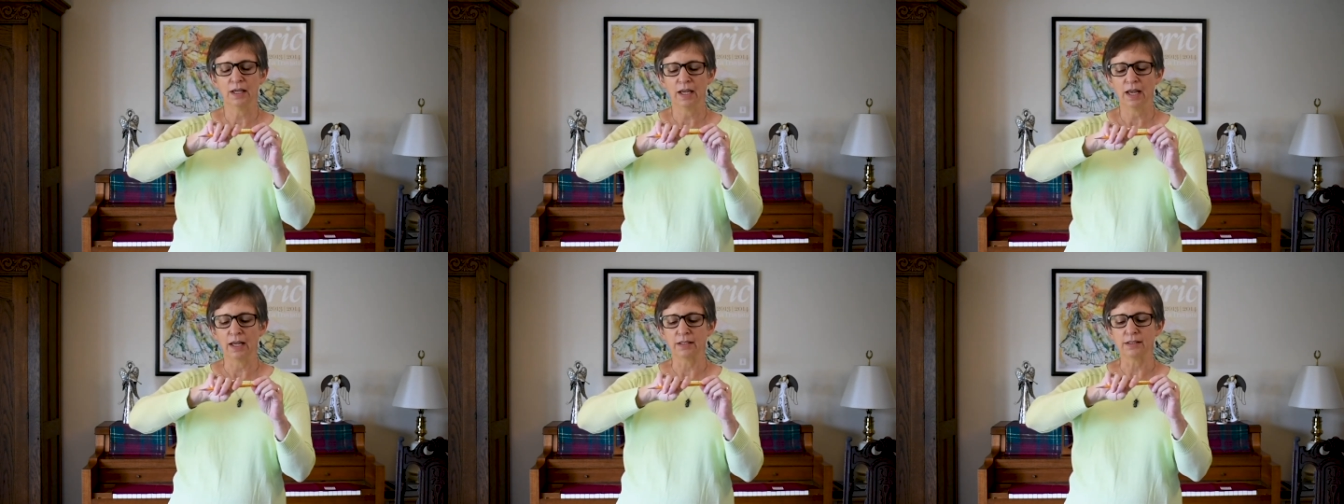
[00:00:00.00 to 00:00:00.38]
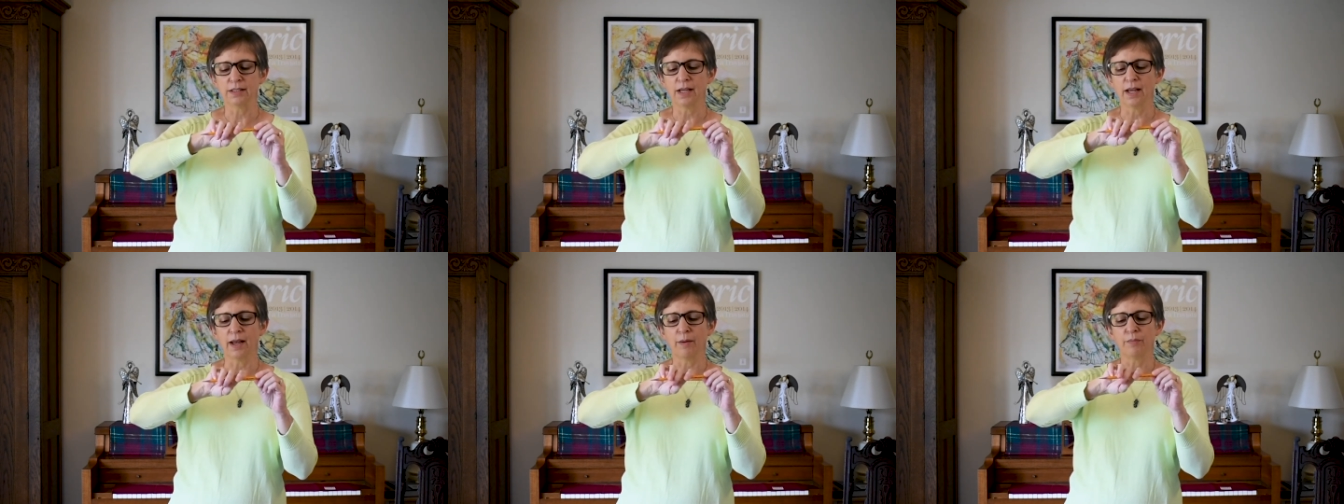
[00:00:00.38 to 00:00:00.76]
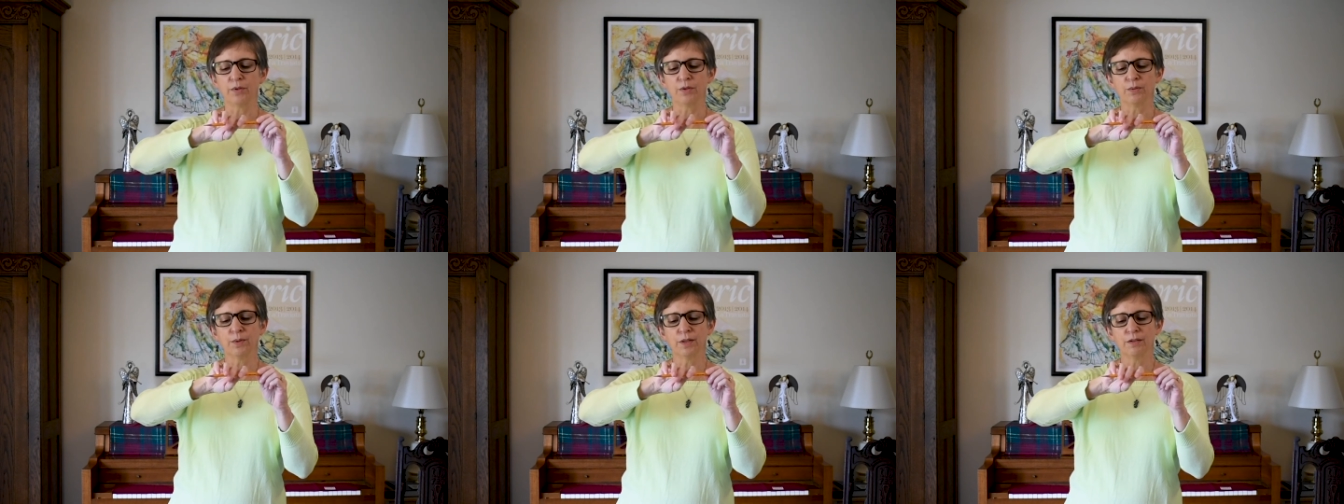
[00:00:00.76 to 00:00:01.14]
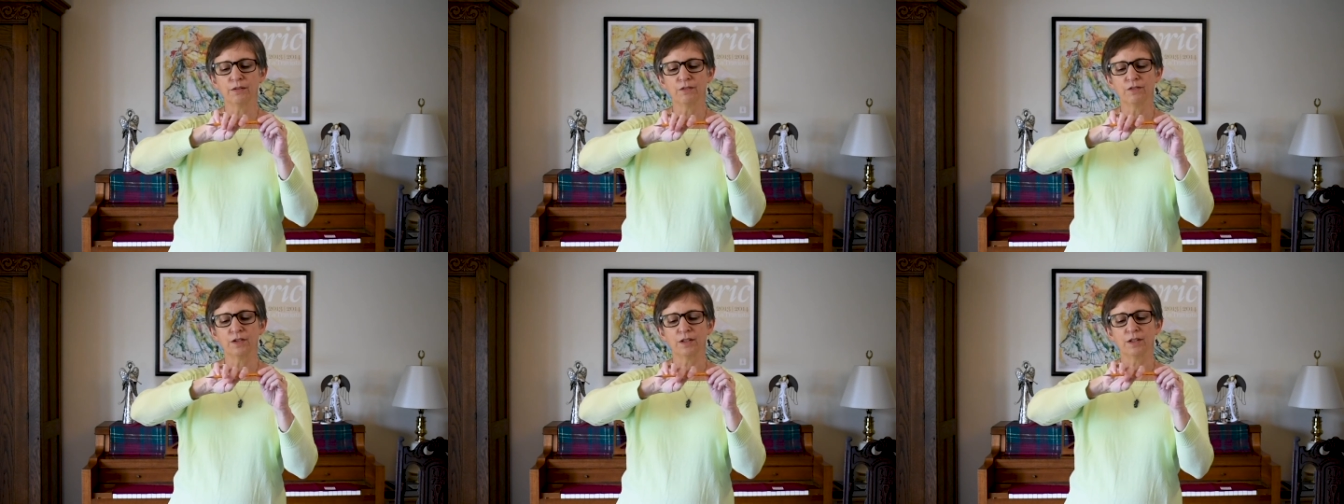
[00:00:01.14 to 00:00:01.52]
And tap your ring
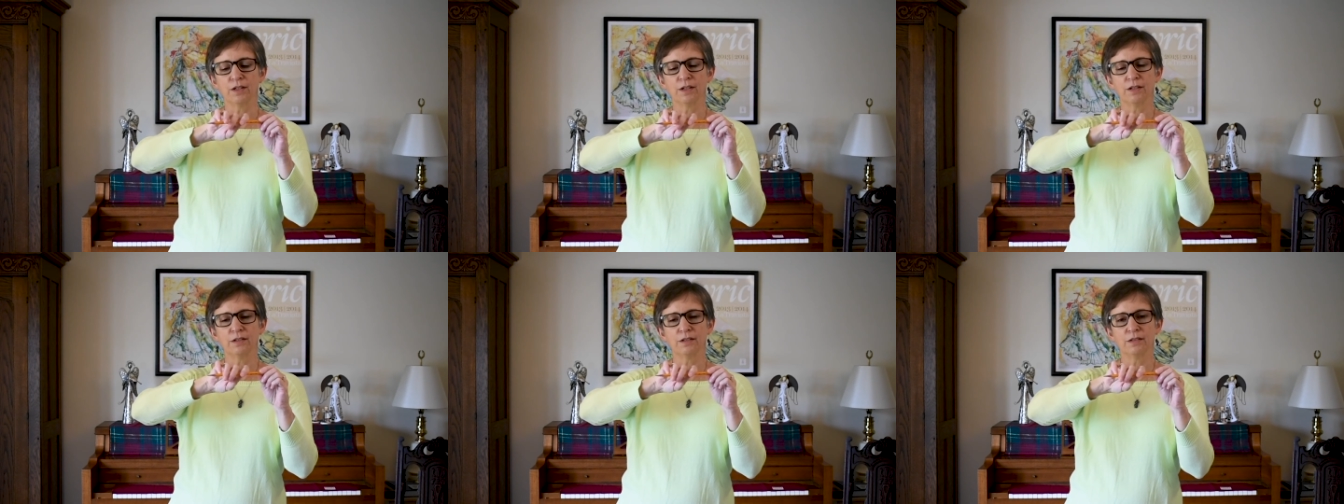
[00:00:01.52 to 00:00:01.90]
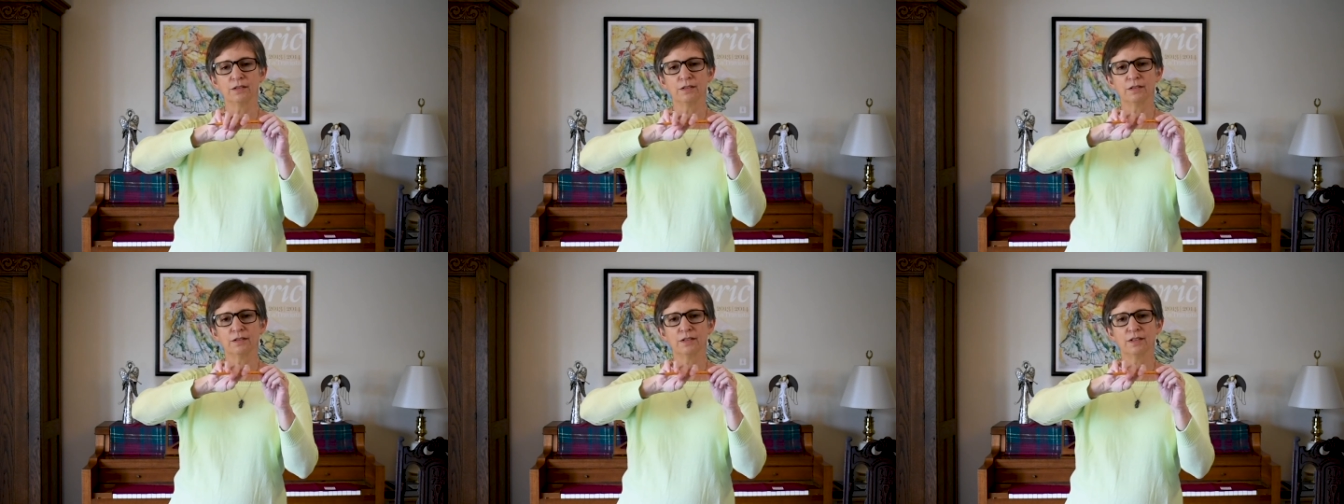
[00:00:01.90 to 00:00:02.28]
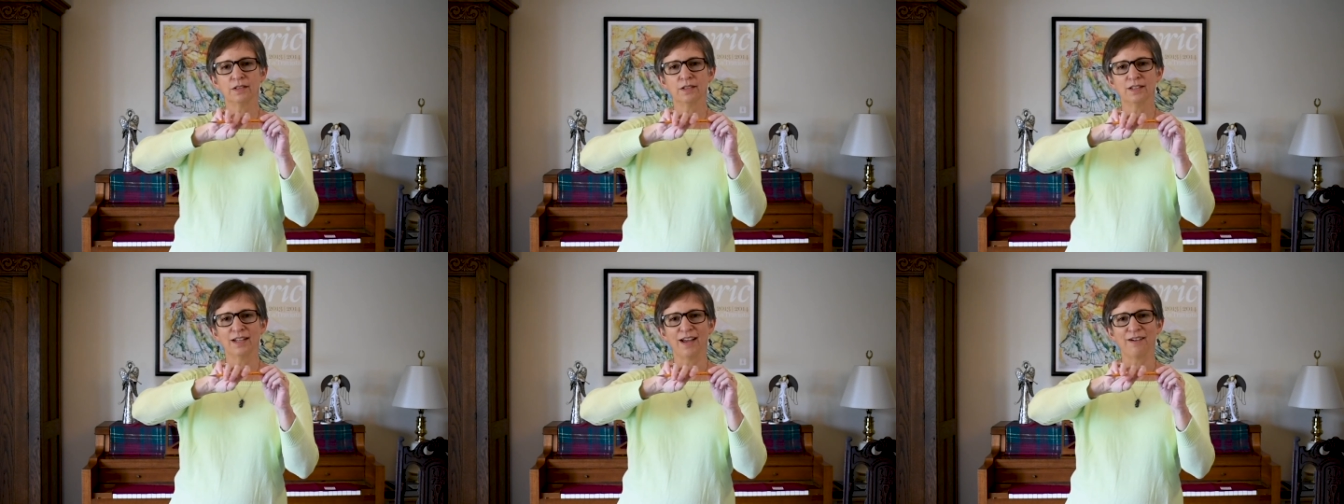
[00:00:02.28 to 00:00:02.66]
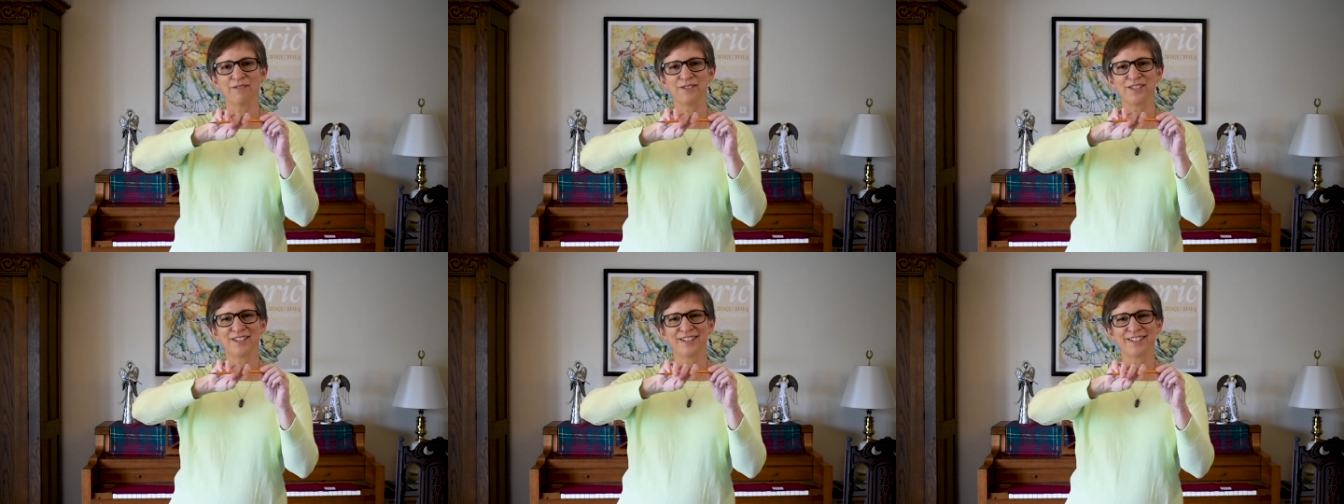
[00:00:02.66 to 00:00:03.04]
finger. That
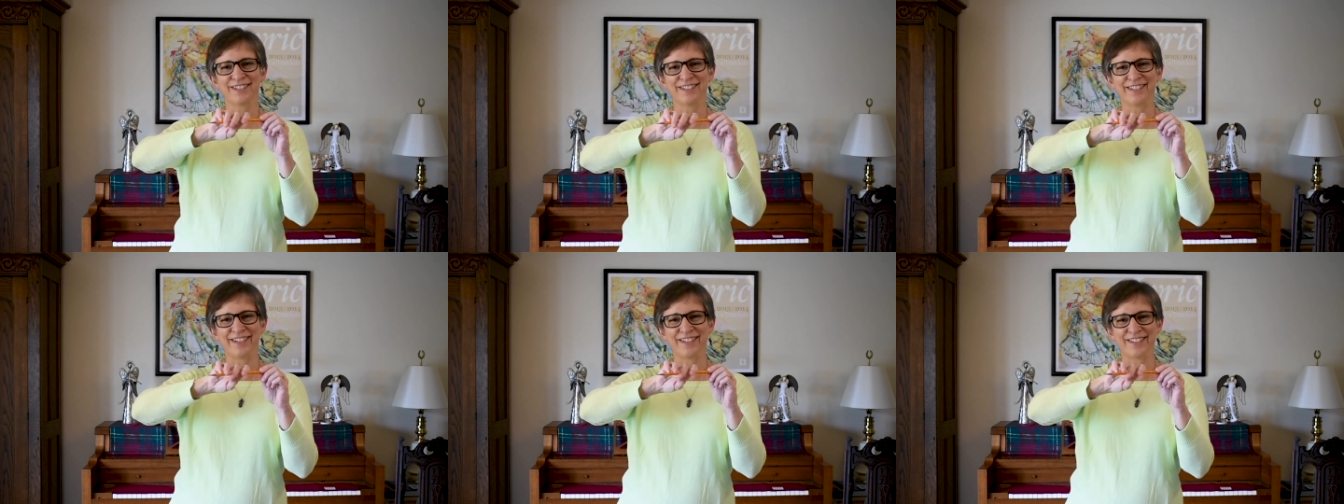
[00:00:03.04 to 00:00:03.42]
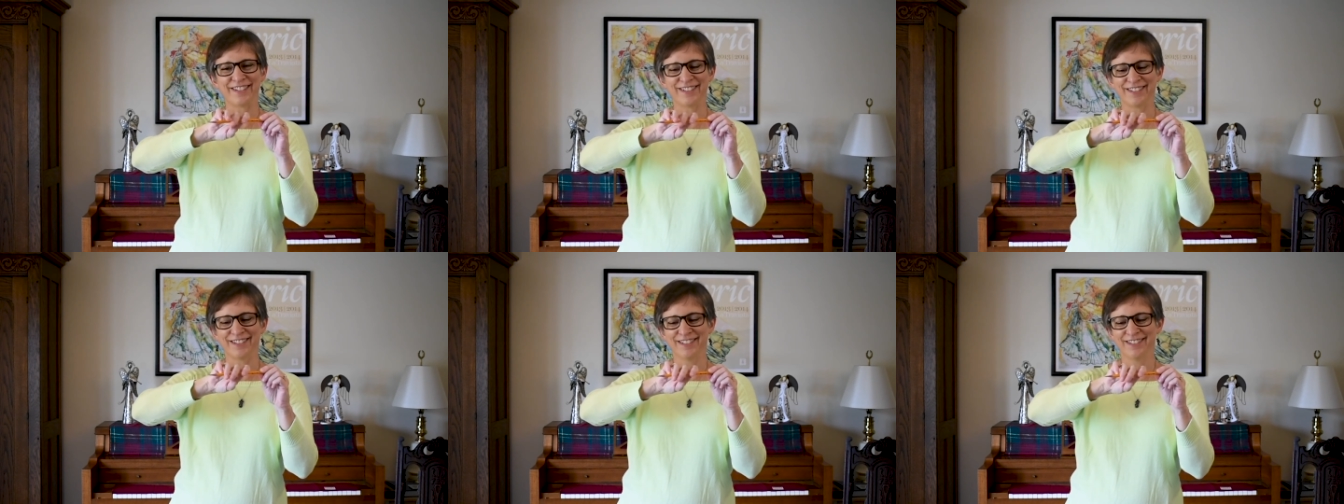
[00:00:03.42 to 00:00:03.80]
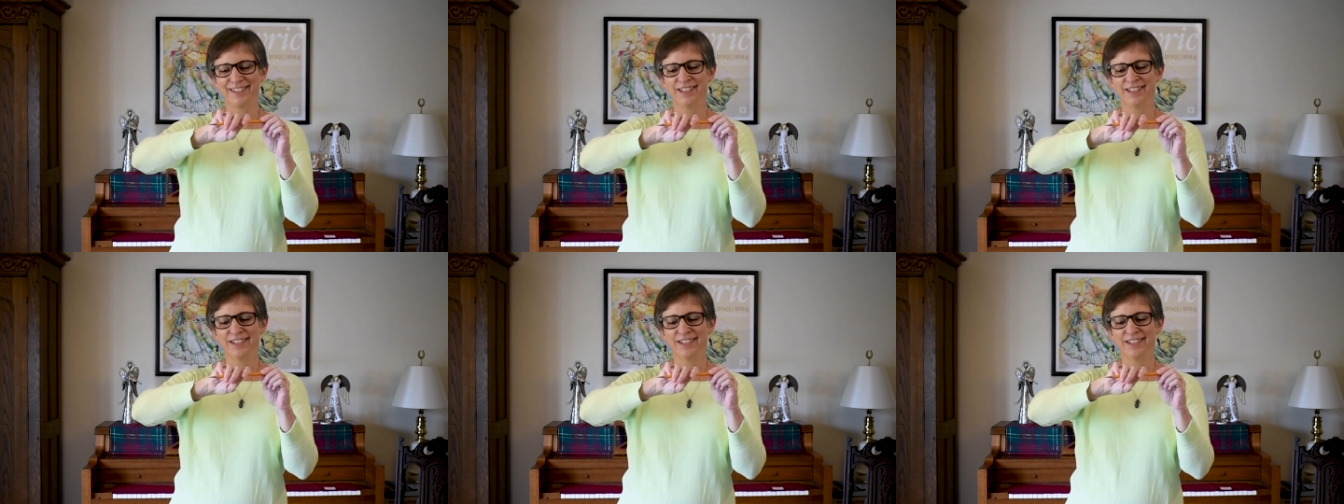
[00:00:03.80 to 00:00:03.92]
one's a little harder.